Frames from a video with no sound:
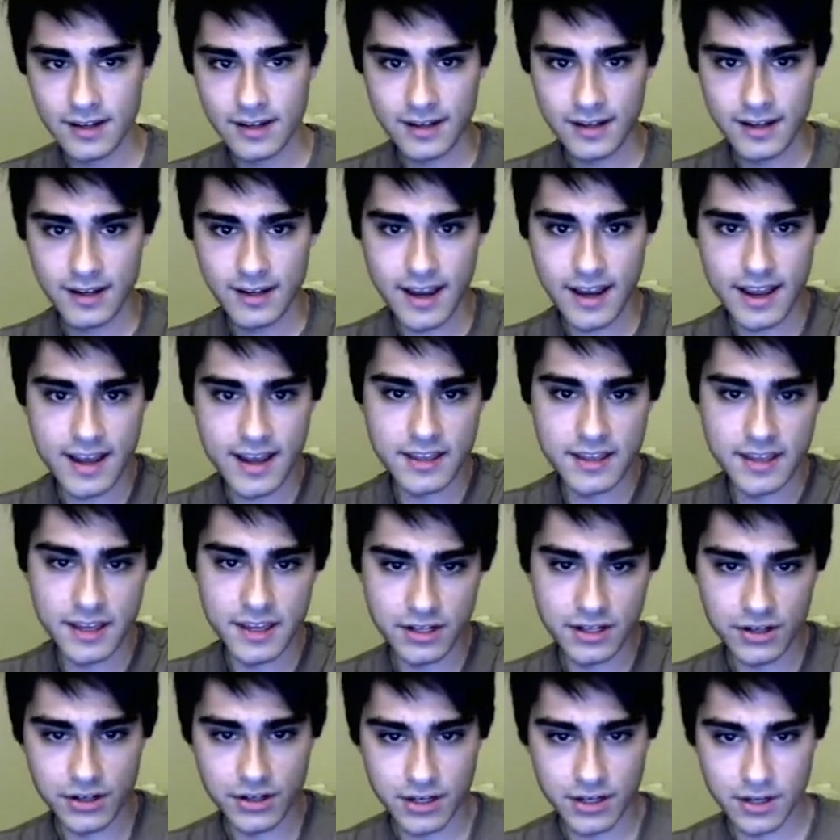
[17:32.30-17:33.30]
and then you're
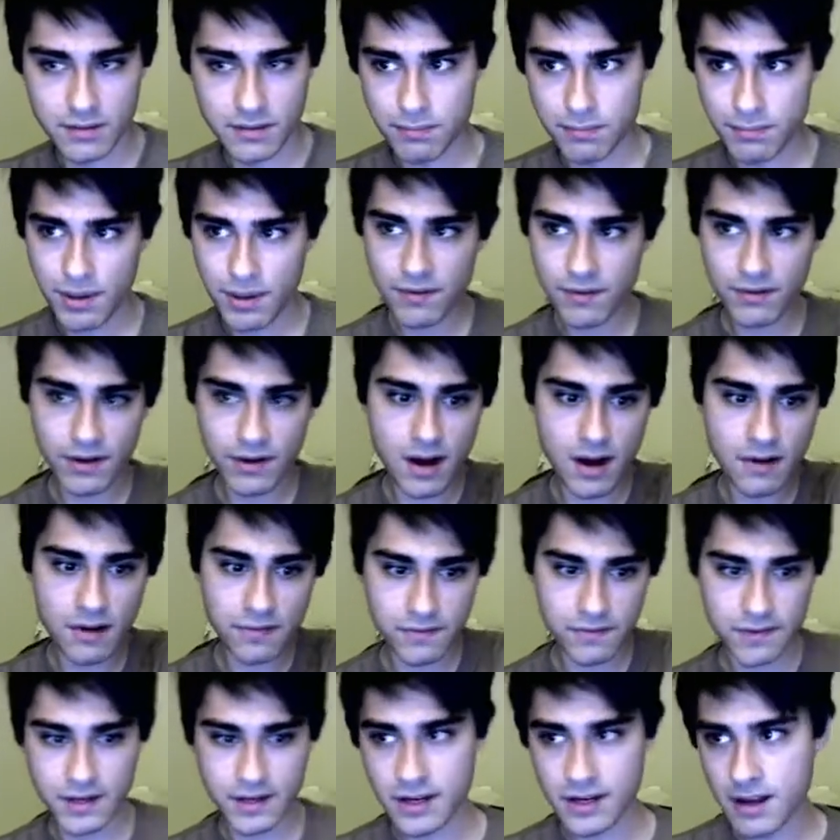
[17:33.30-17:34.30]
going to pivot off of it
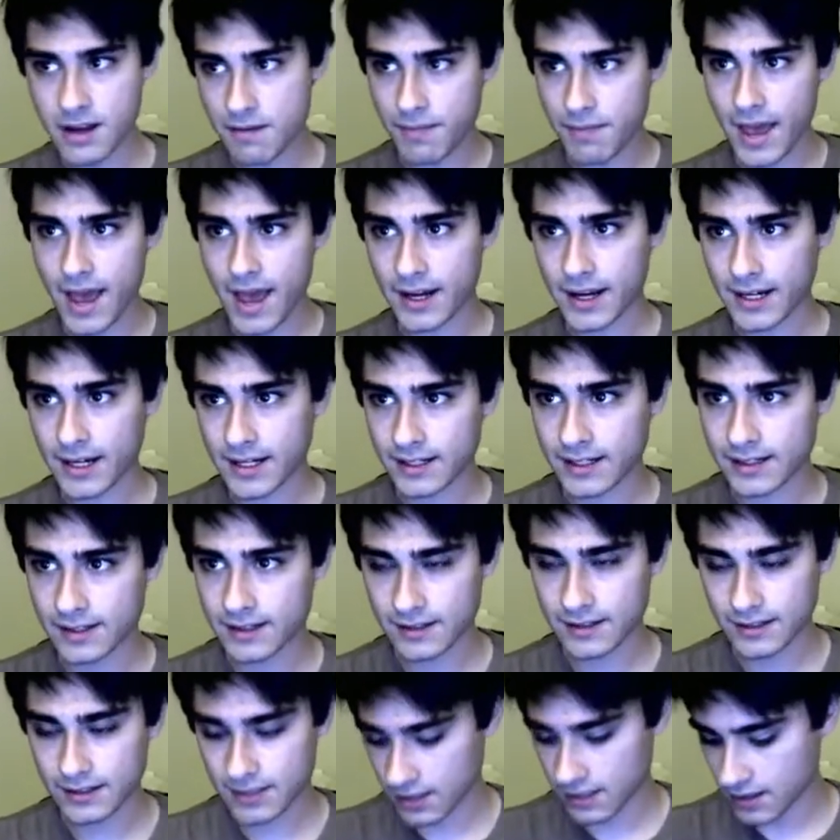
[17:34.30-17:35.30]
and come back
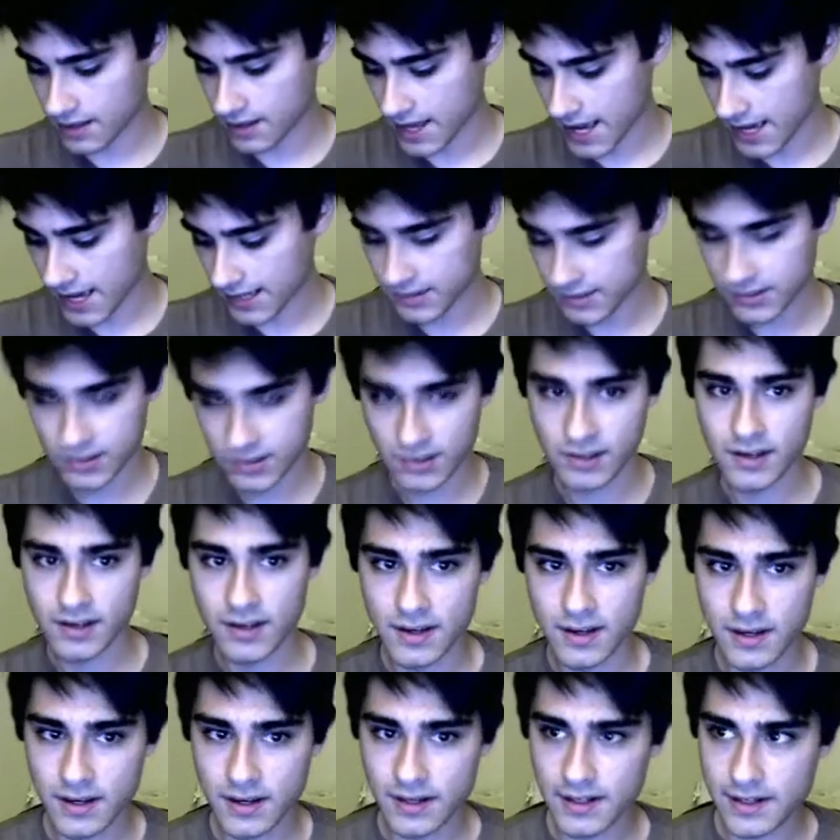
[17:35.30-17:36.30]
to the glass.
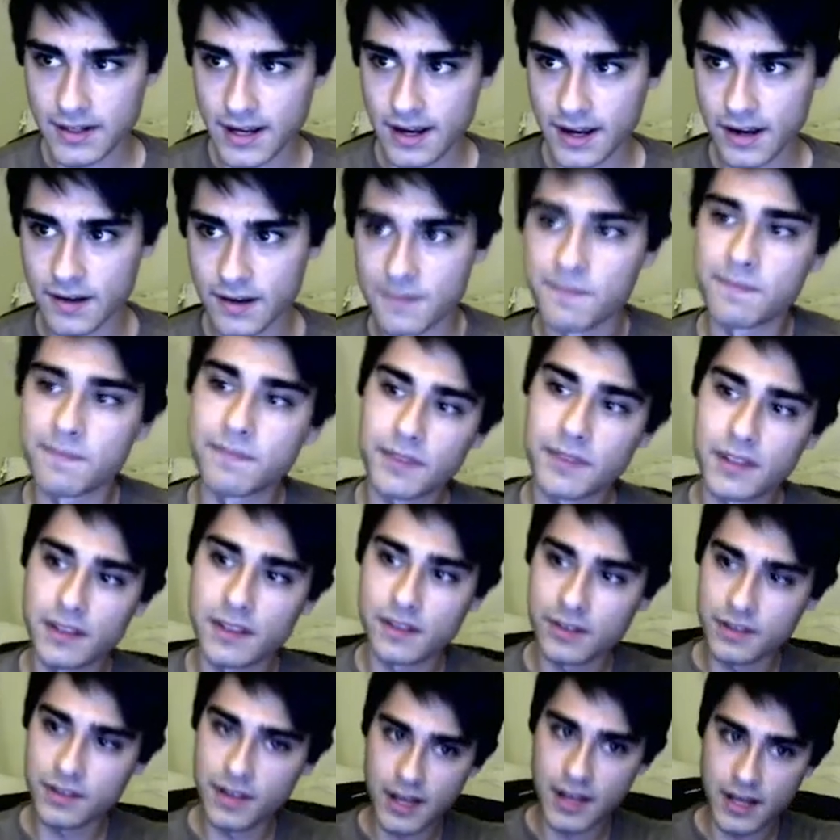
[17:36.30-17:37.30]
Now,
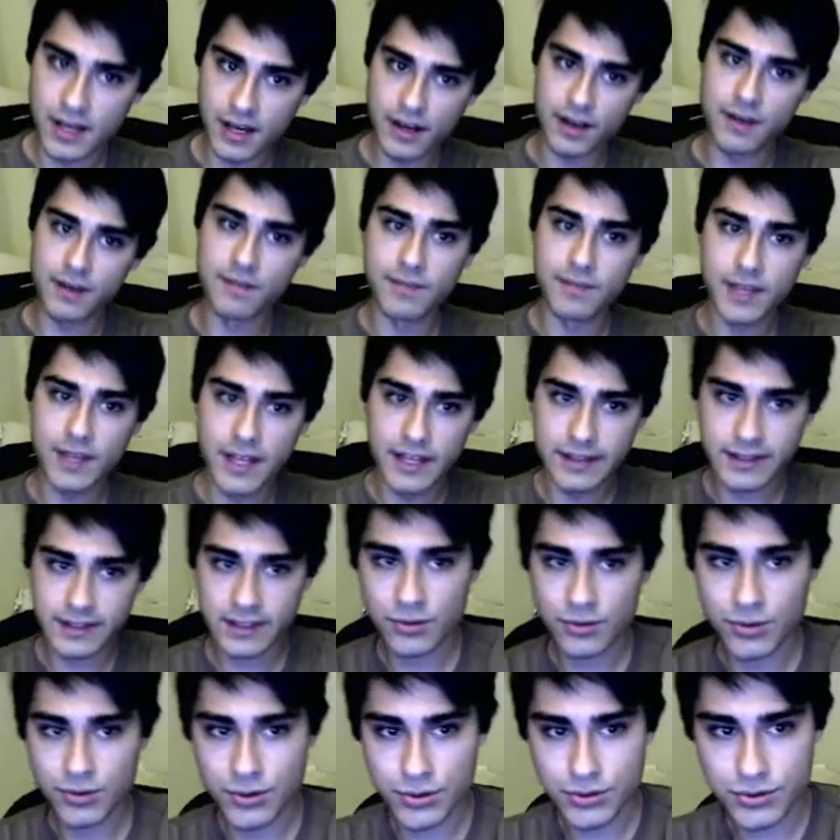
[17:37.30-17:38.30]
it's
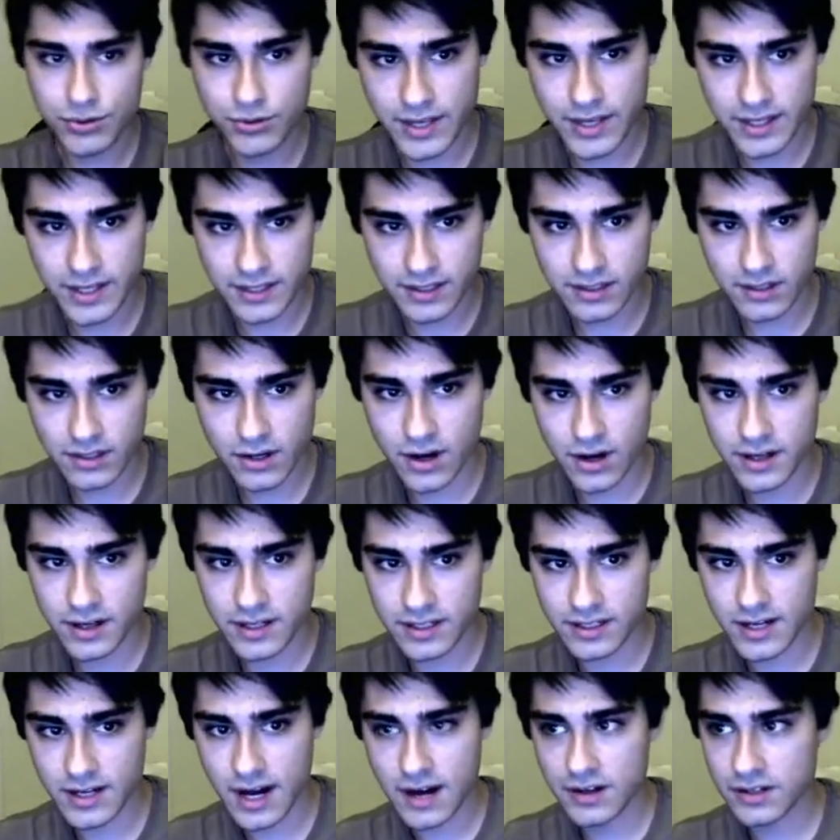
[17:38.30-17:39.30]
crucial that this guard does
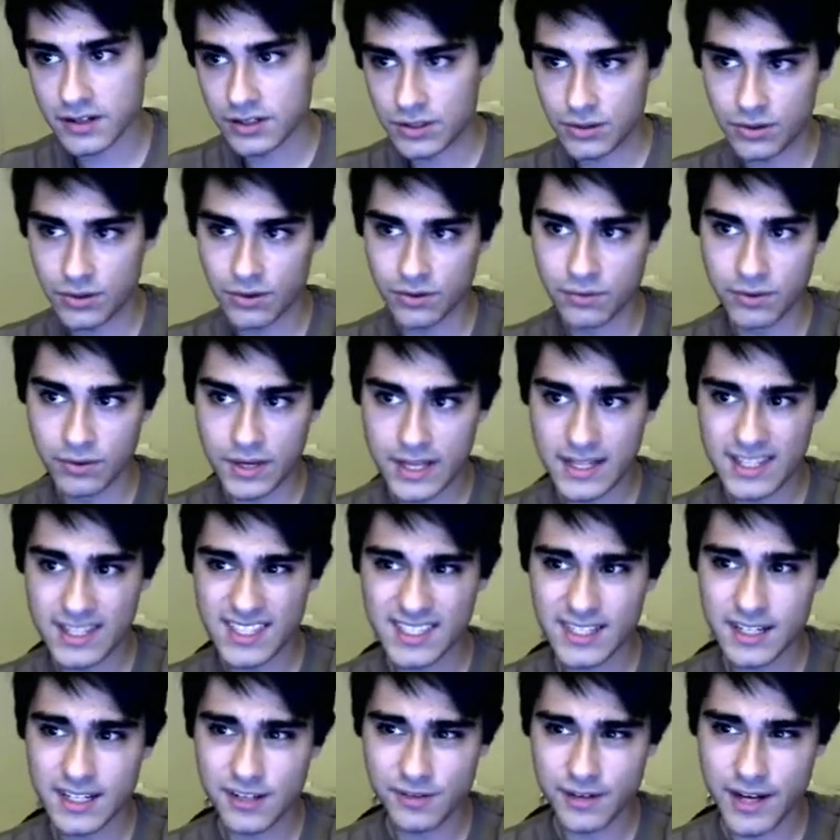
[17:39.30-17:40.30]
not do an
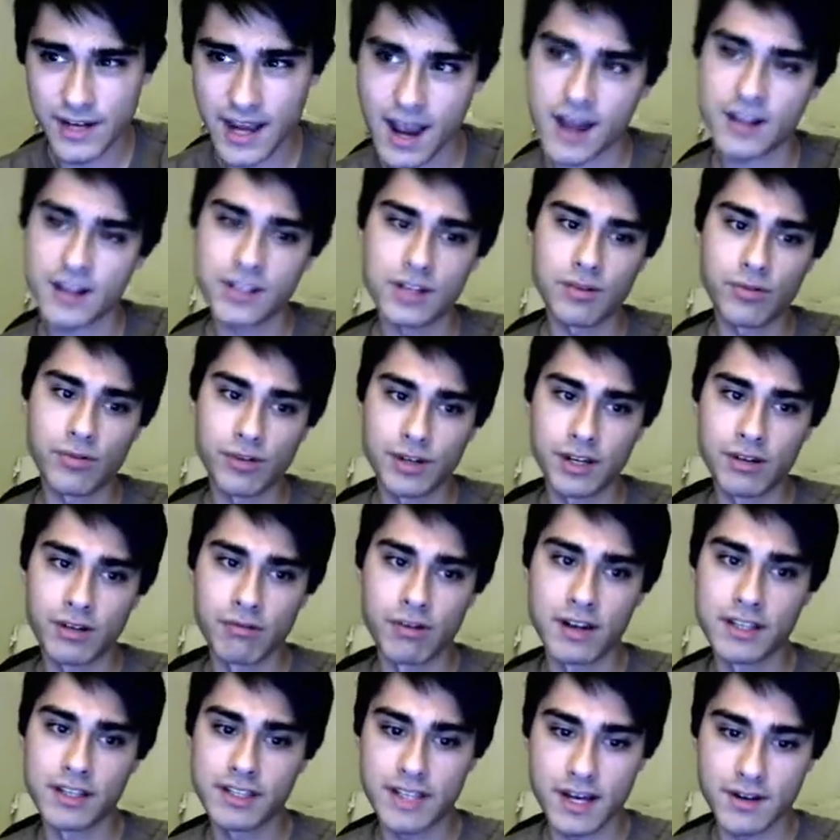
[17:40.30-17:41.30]
instant reaction or he
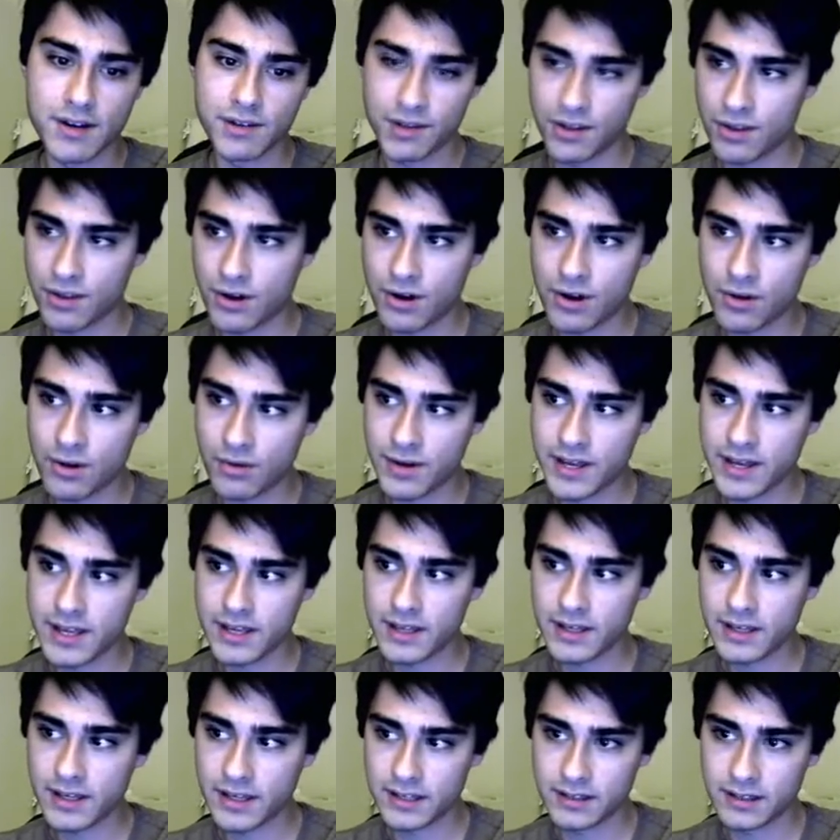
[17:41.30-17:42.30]
runs out to the hallway,
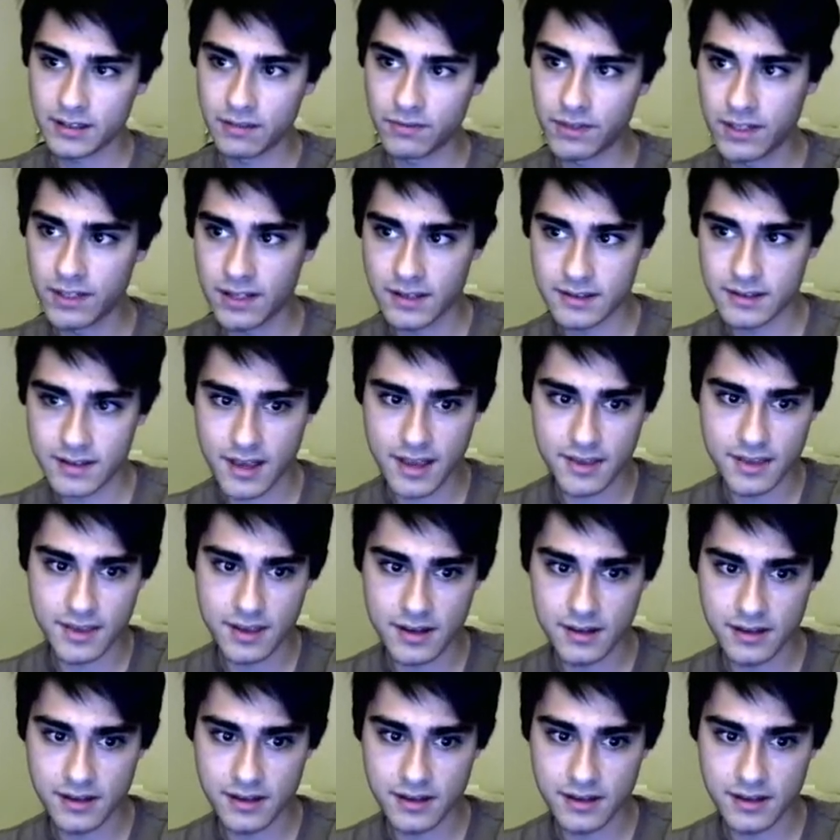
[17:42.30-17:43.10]
because if he does that, then